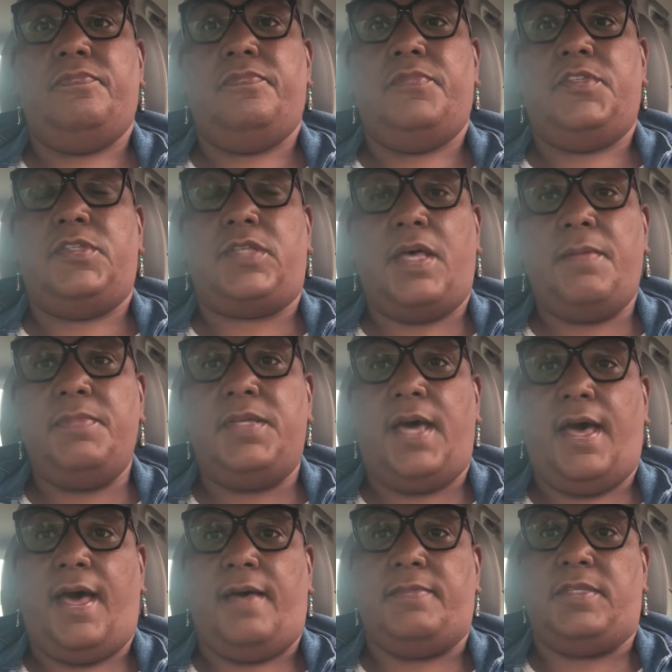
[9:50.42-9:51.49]

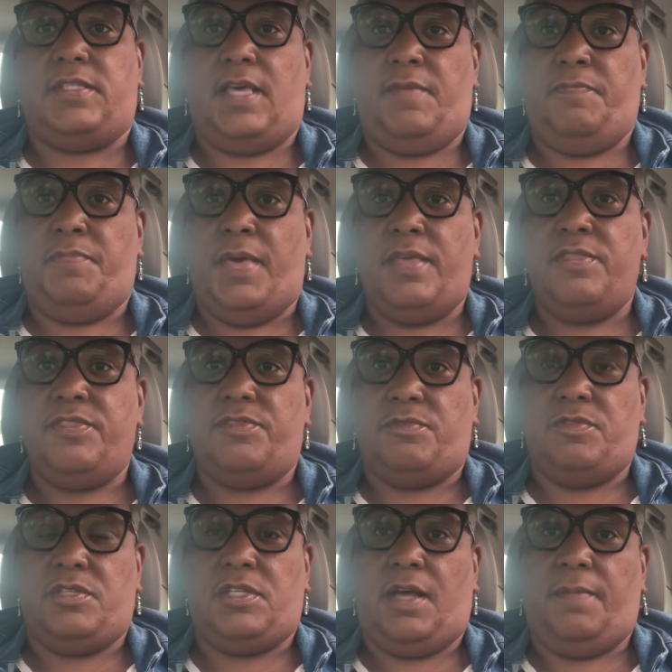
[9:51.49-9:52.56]
sometimes they've been through
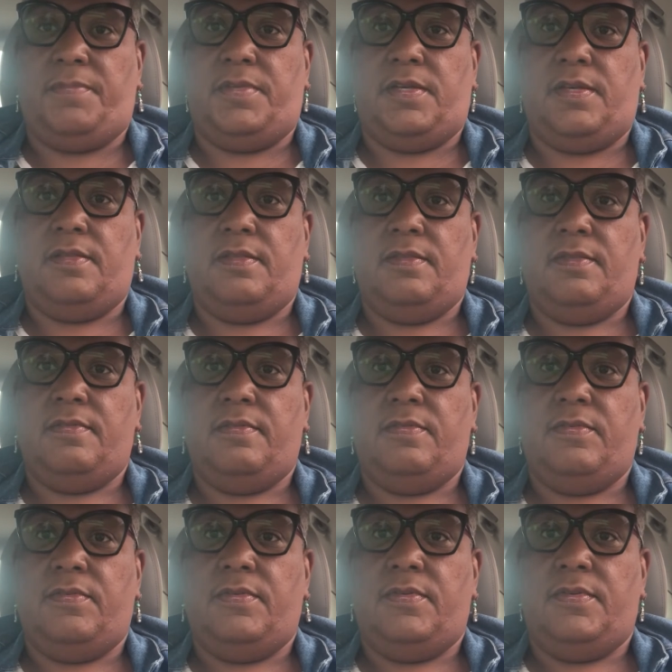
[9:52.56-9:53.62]
something
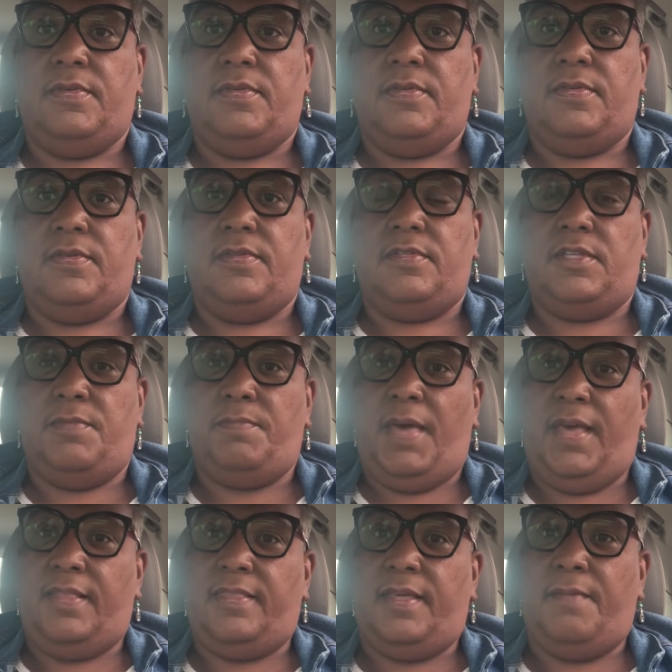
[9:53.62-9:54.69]
to
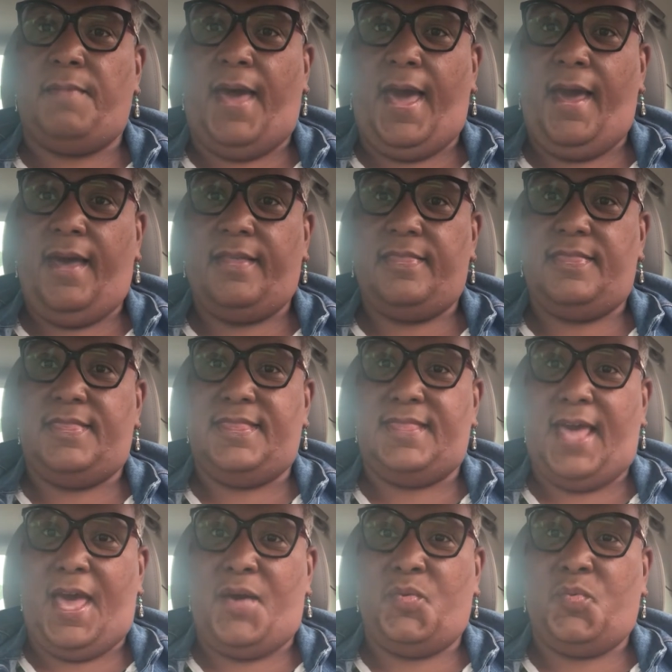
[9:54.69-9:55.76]
make them act
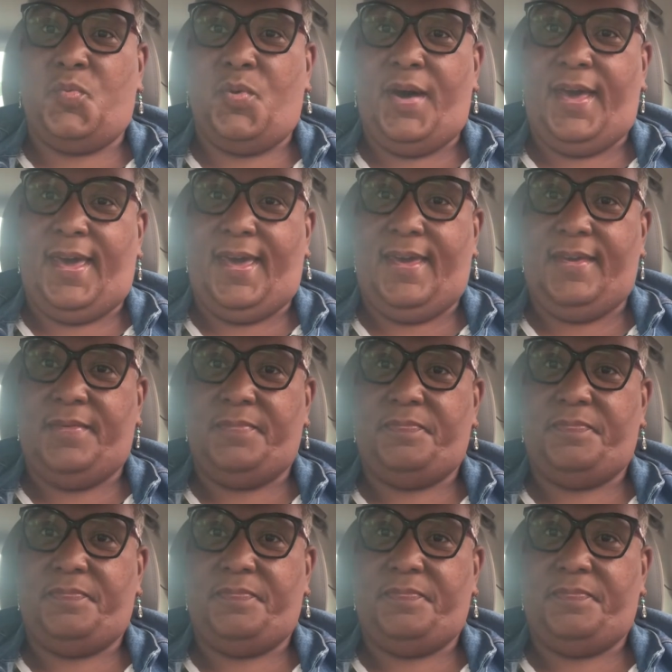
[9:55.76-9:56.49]
that way.